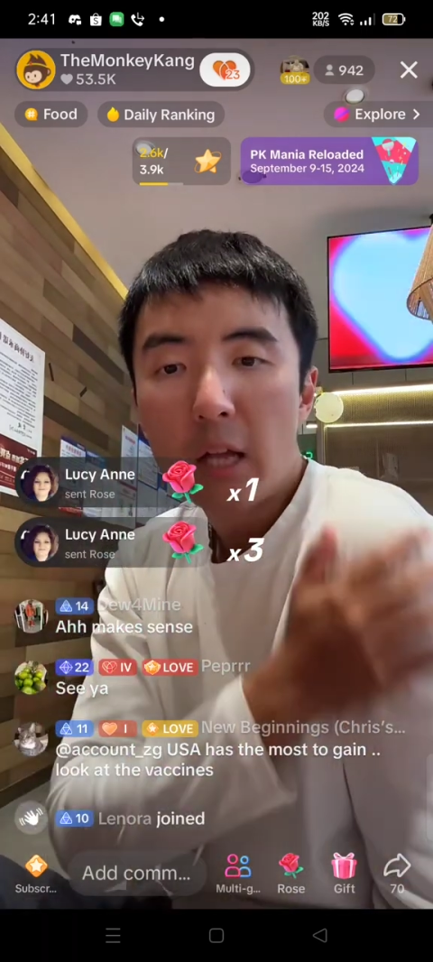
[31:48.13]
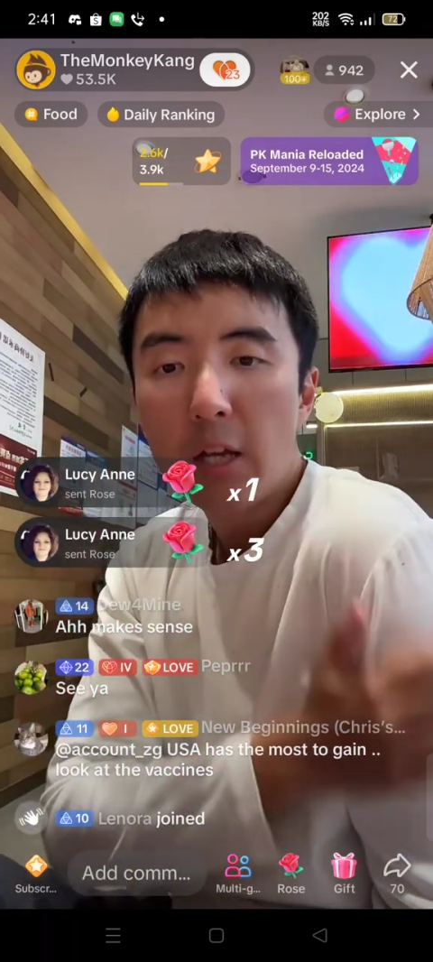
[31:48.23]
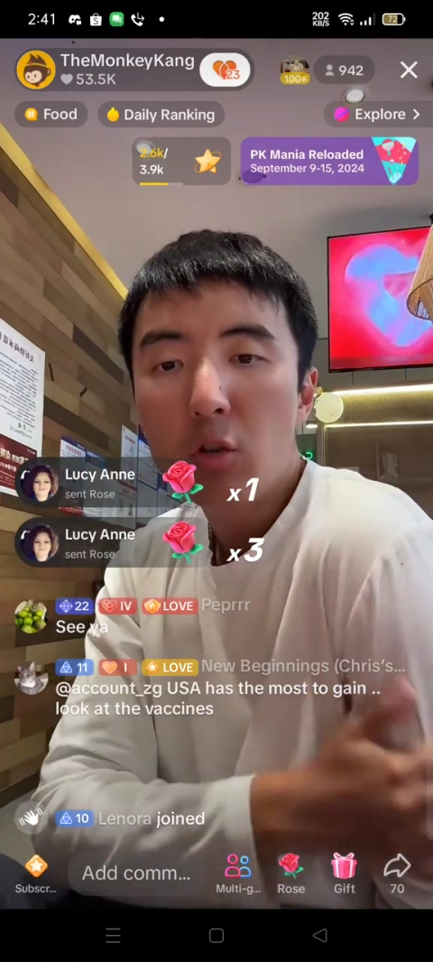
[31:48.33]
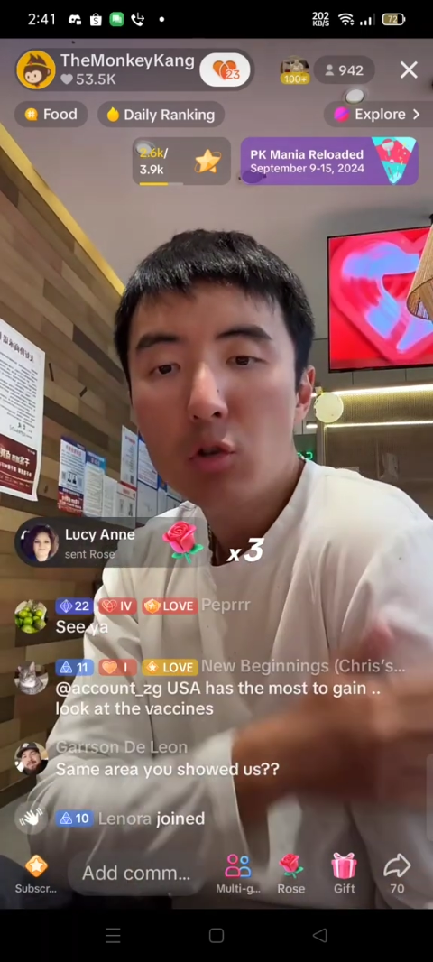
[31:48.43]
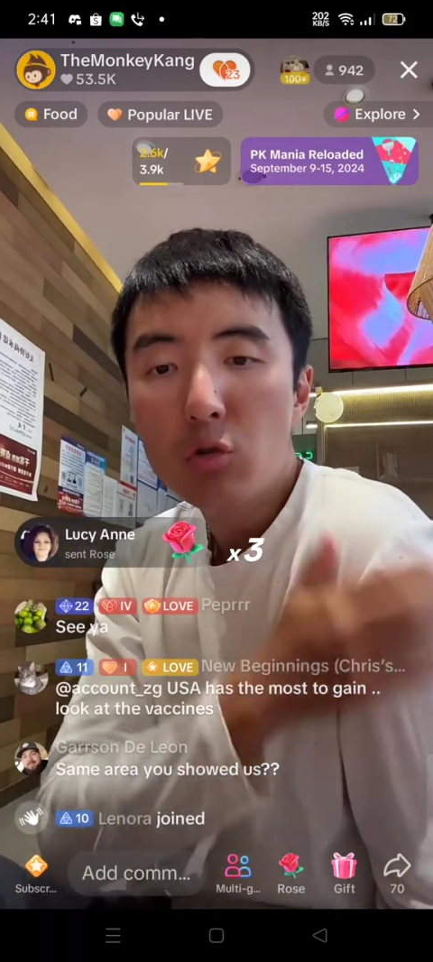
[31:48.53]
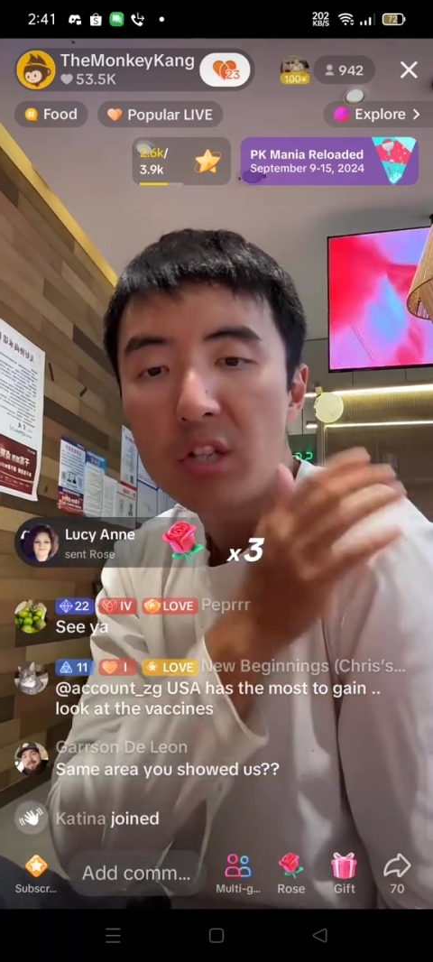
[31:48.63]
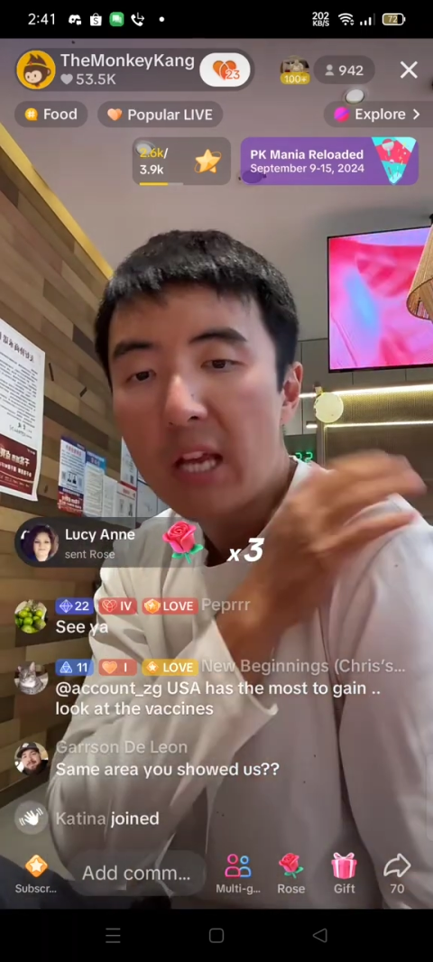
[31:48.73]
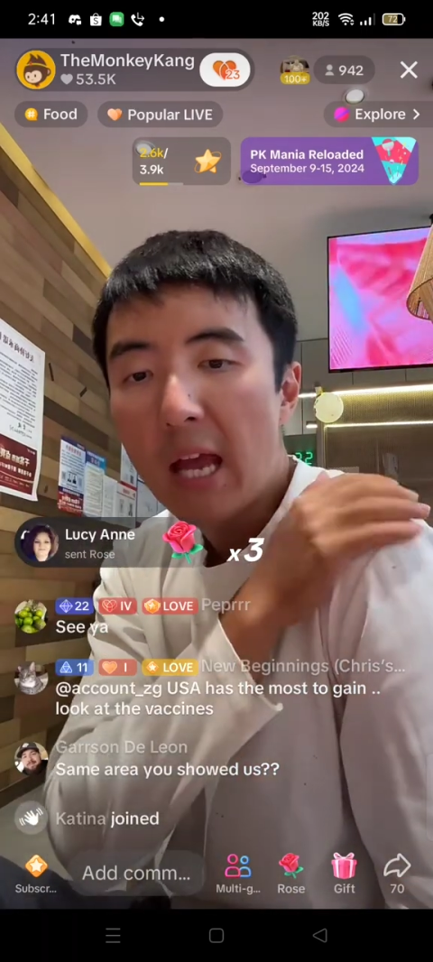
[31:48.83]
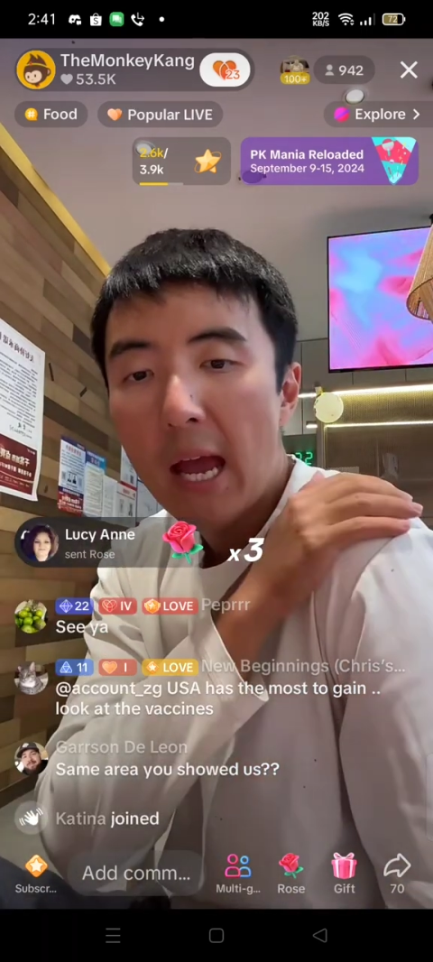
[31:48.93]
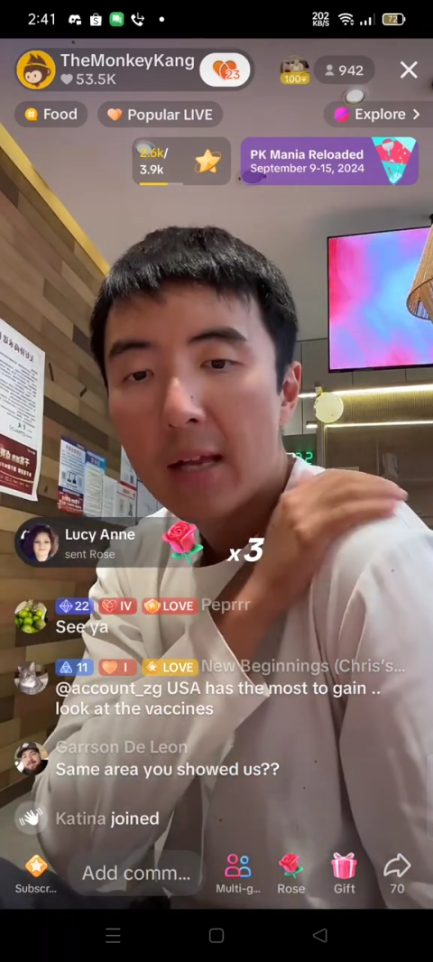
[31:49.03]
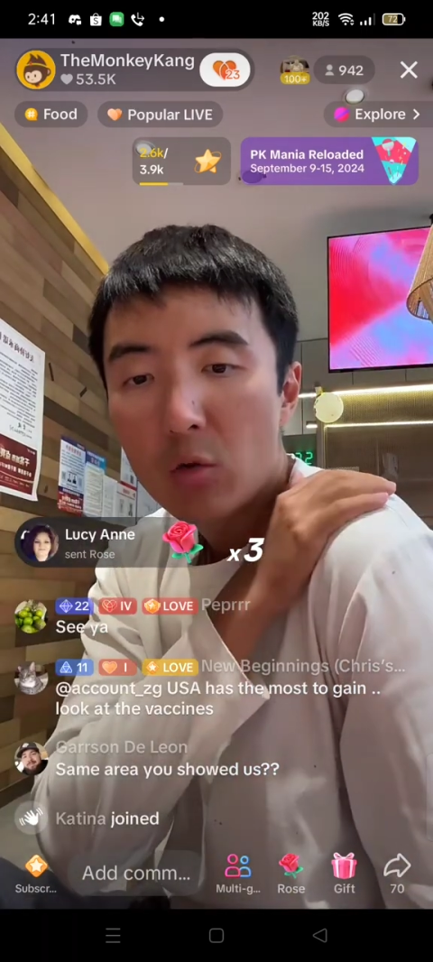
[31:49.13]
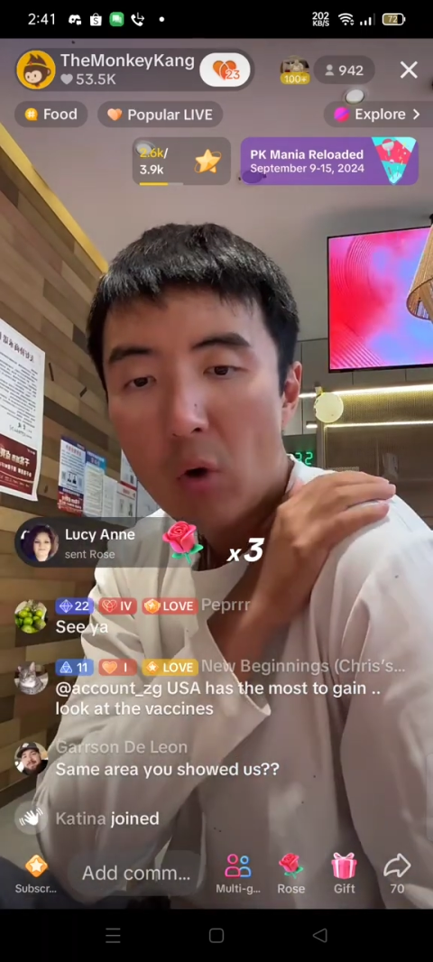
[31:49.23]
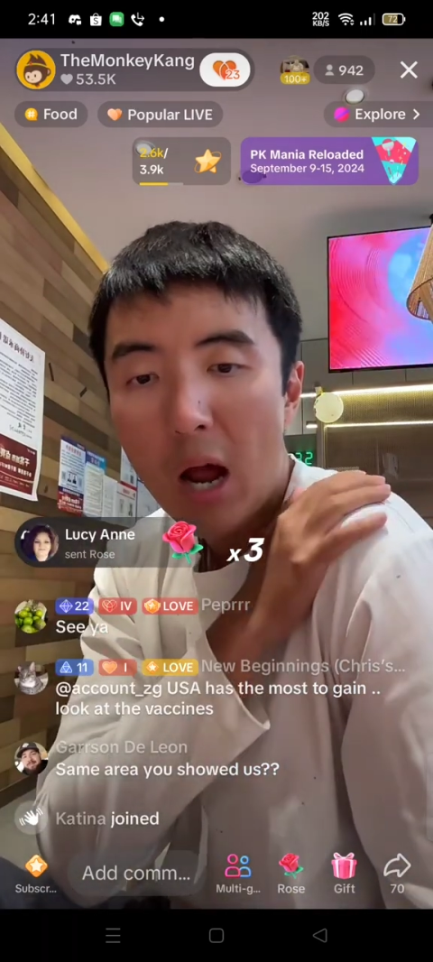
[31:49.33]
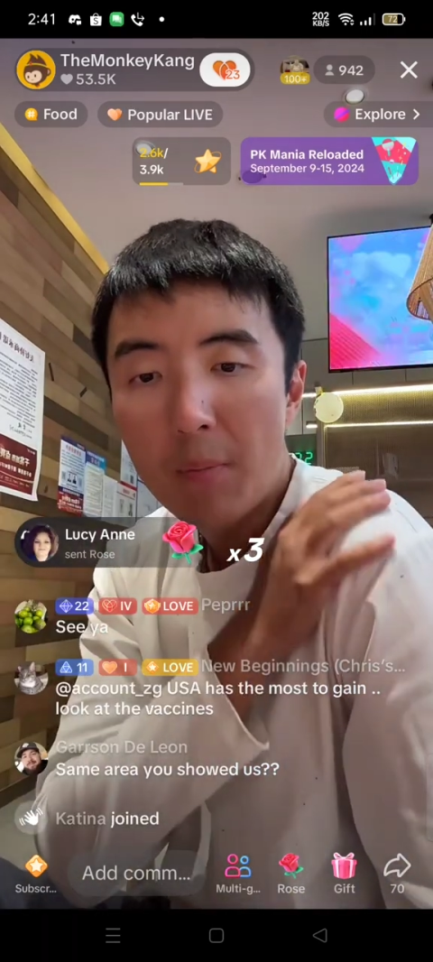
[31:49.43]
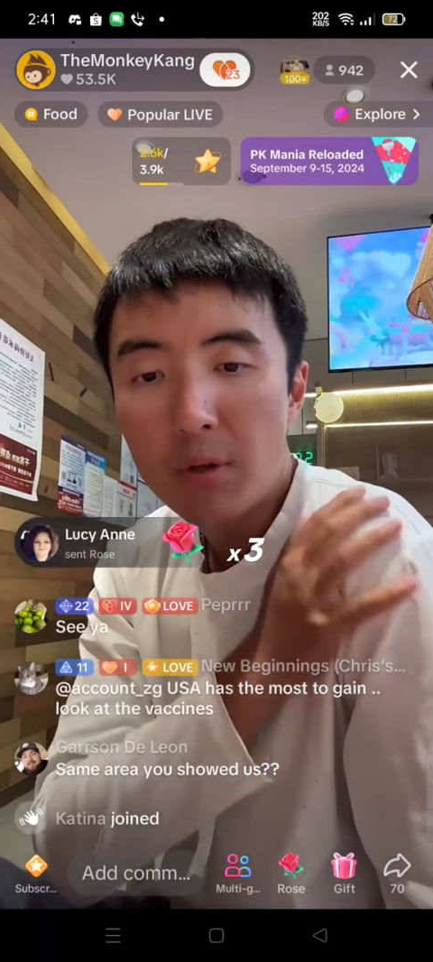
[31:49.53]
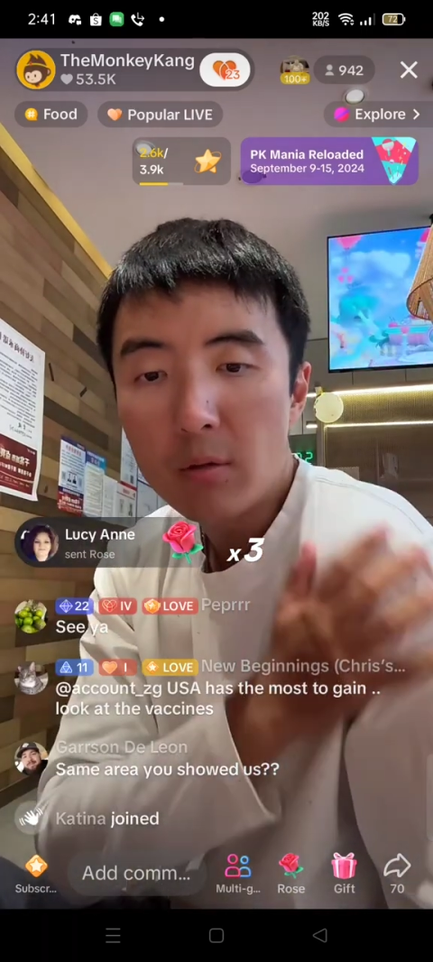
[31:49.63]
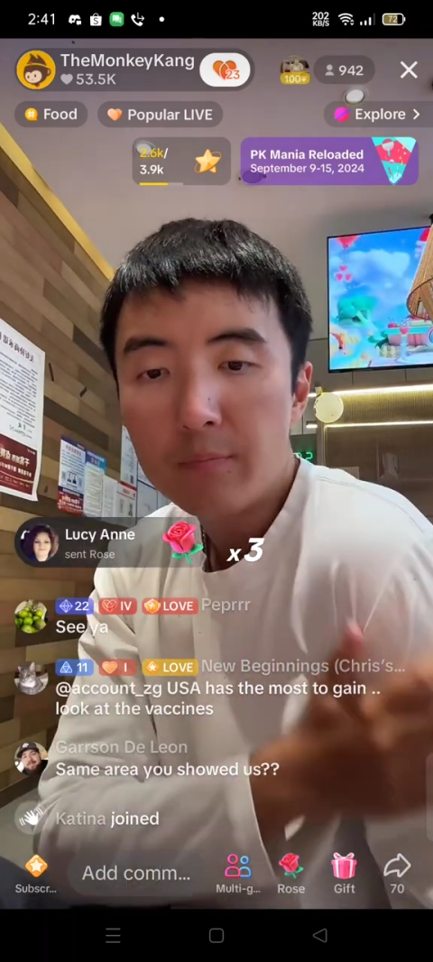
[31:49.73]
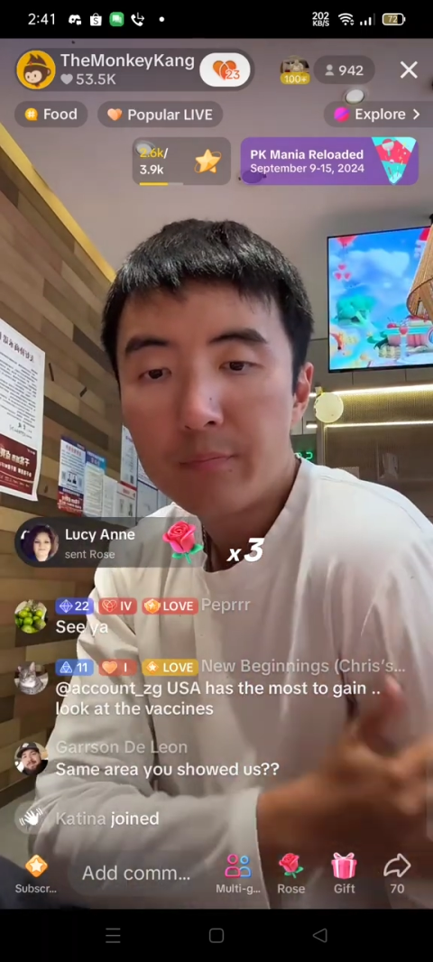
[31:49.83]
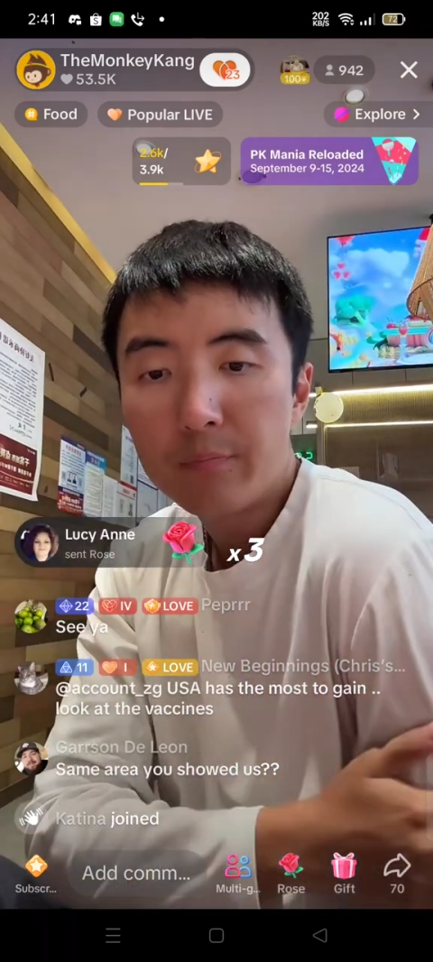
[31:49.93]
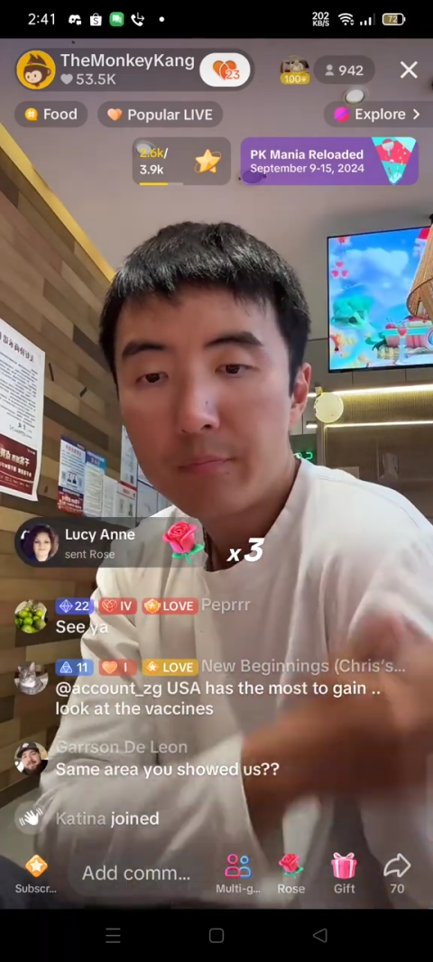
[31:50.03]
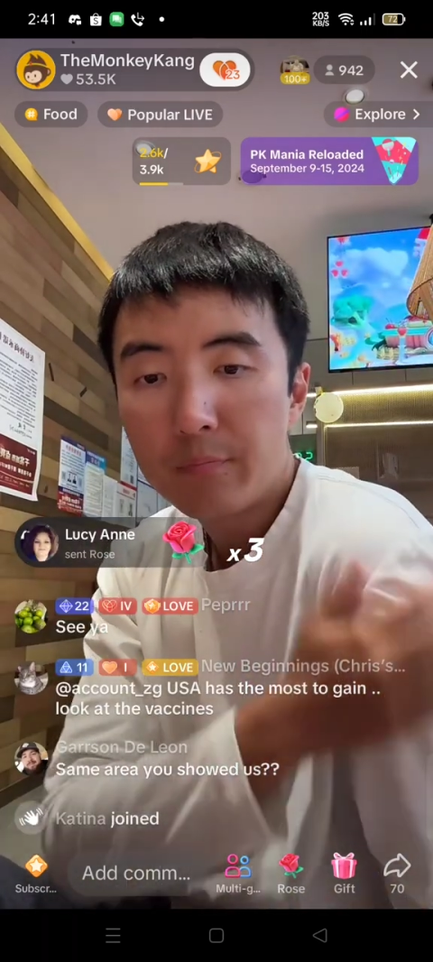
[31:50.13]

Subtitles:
Thank you, Lucy Ann and Robert.